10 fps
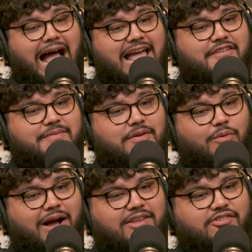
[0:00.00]
have been
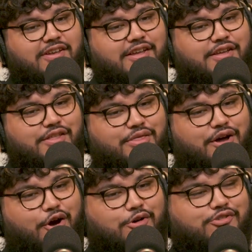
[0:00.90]
watching
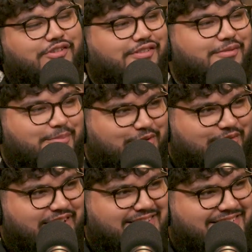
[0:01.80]
the Oceans movies.